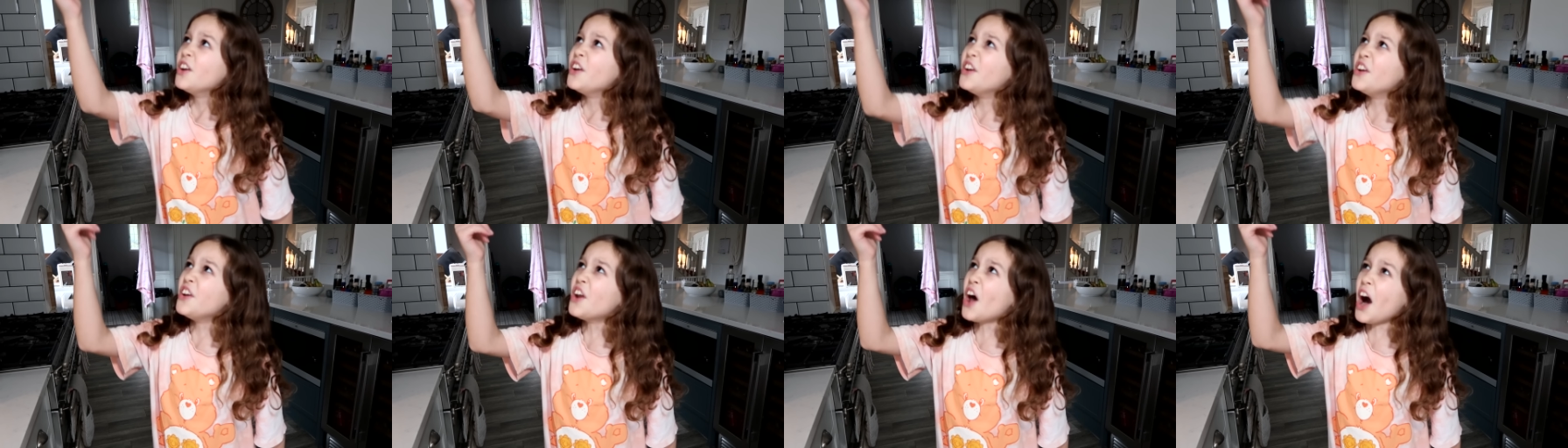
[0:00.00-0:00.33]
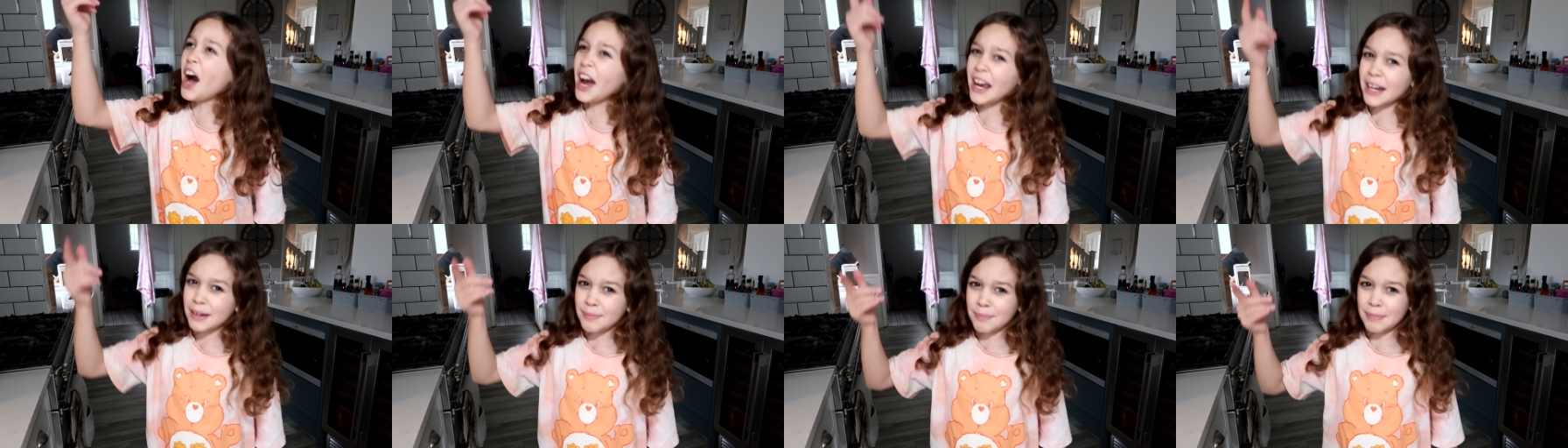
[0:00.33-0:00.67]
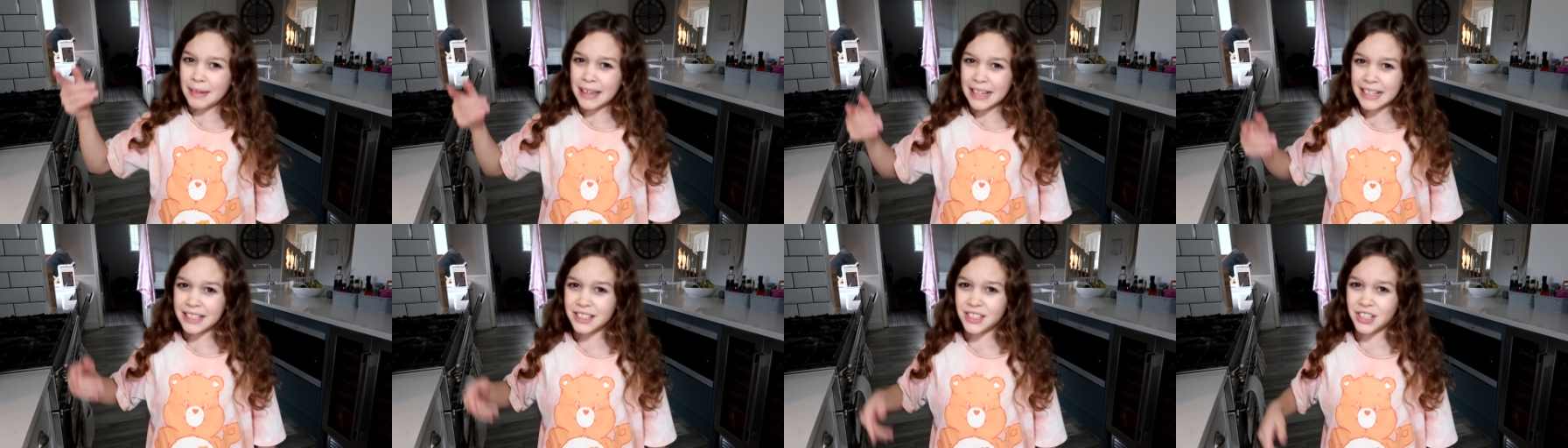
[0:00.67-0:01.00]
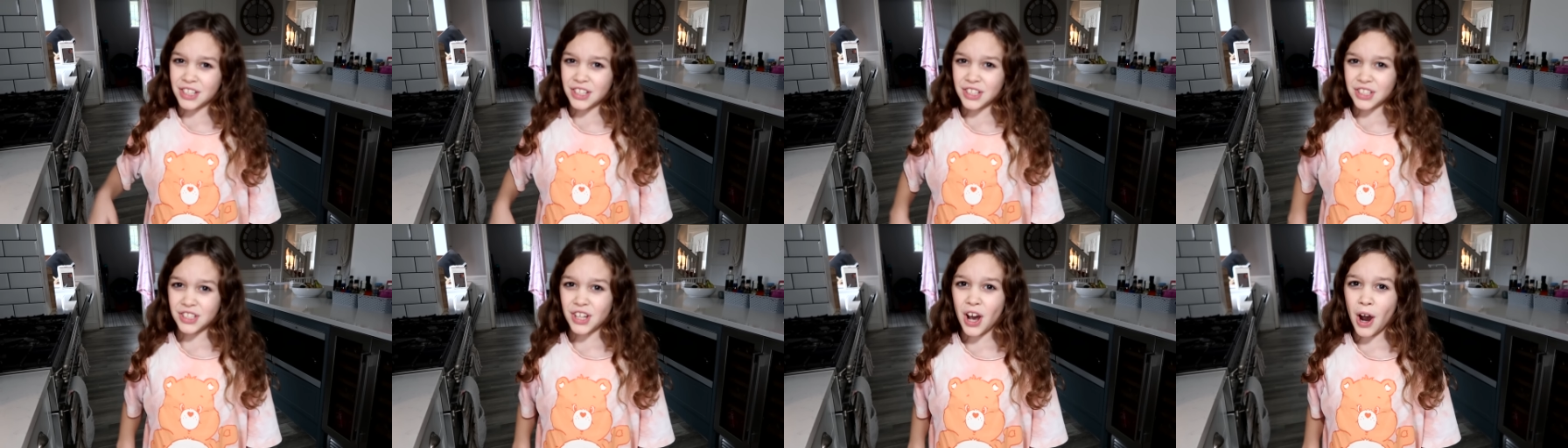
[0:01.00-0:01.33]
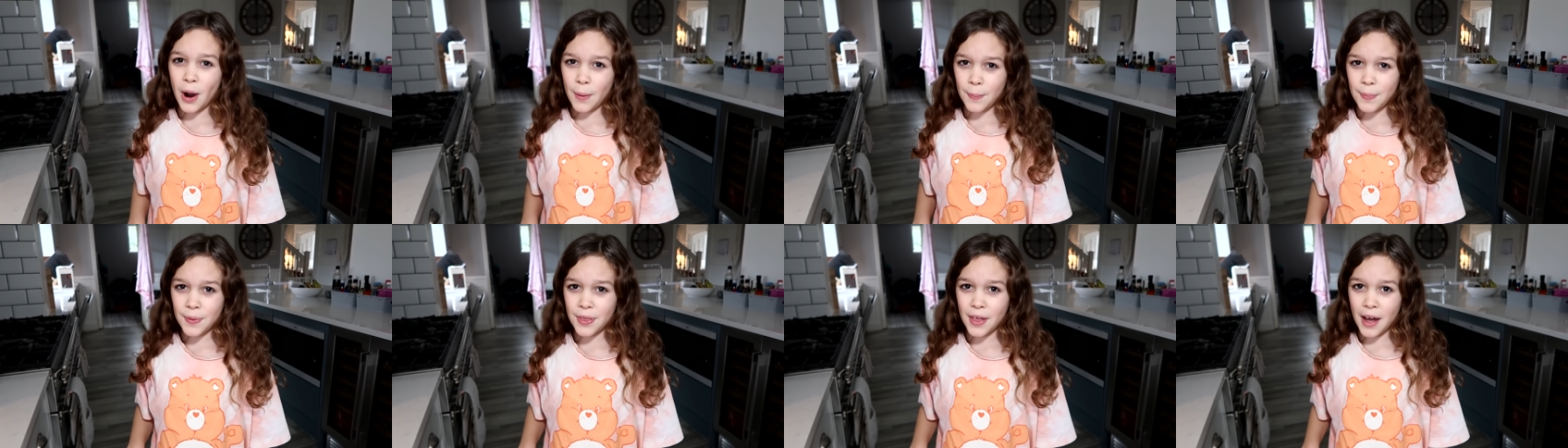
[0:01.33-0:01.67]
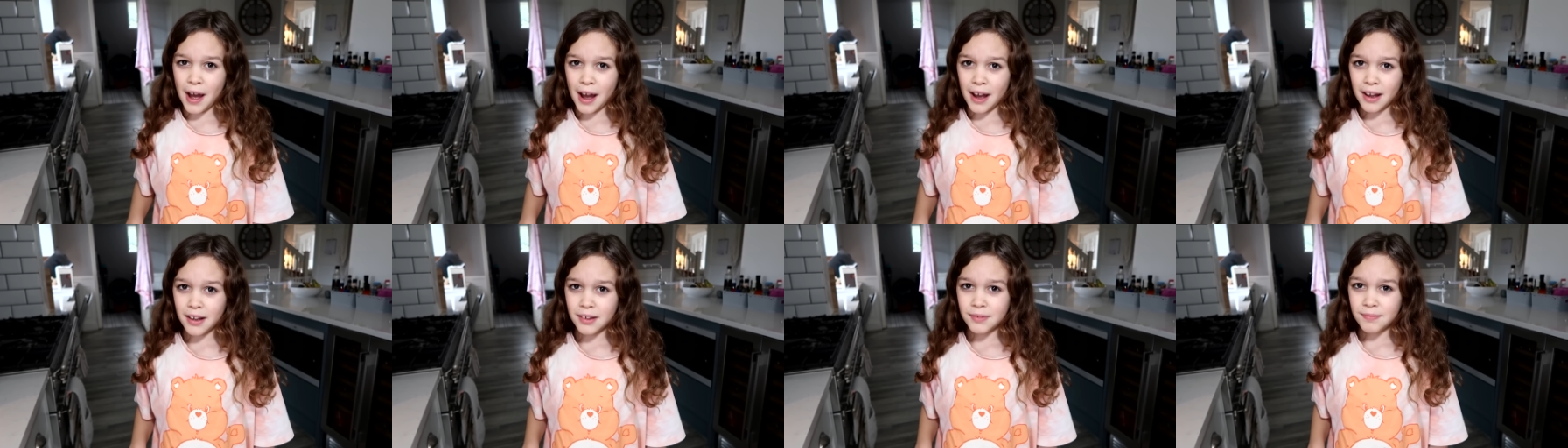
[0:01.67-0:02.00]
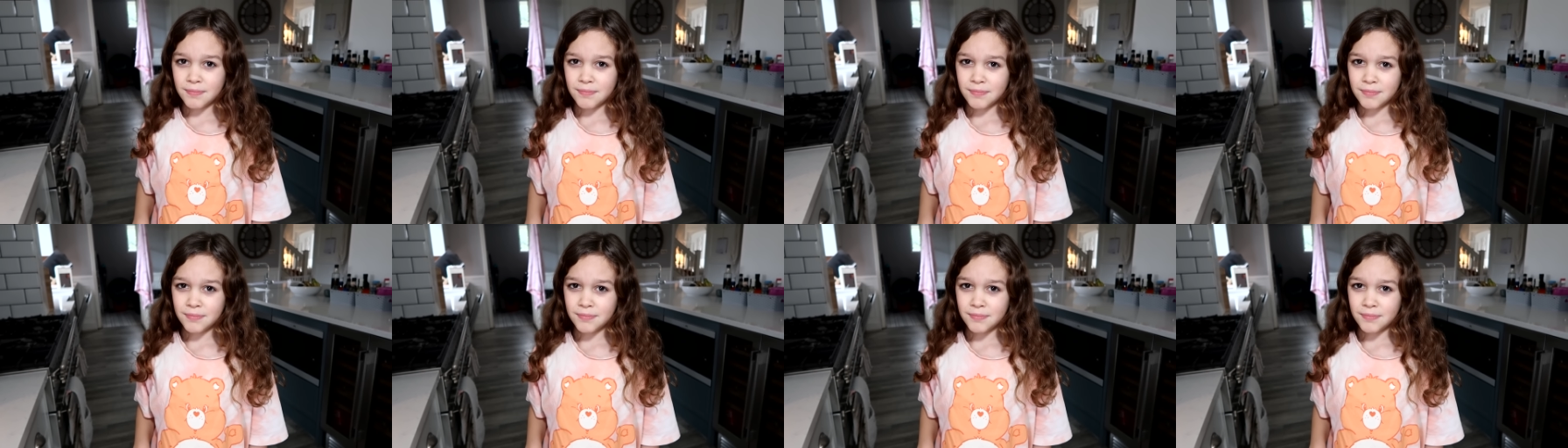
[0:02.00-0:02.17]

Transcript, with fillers: nine meters up there.